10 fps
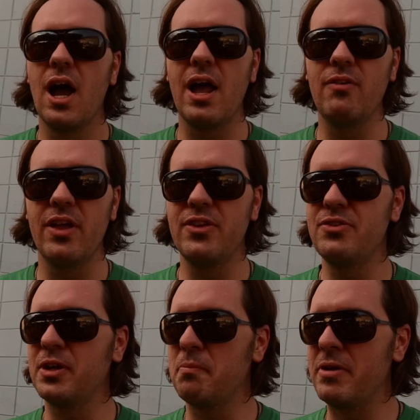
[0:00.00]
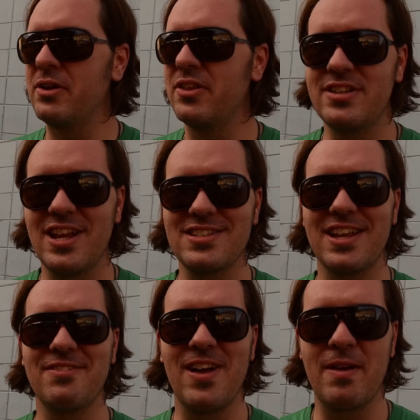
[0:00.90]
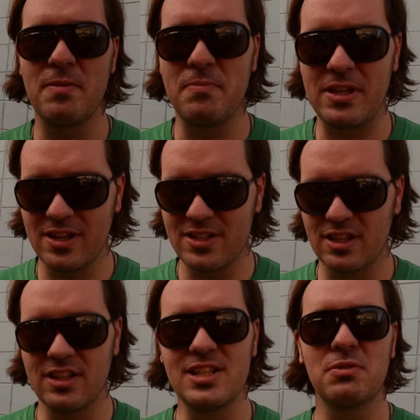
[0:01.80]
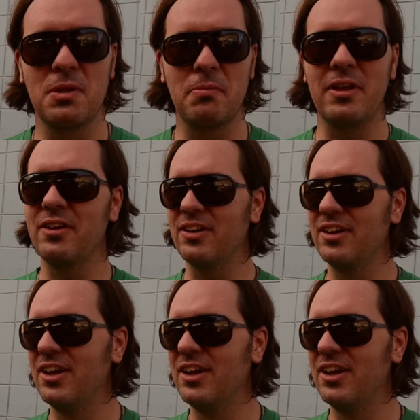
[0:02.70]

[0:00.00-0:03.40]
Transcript: I'd rather drink a beer that tastes like vomit because at least with the beer,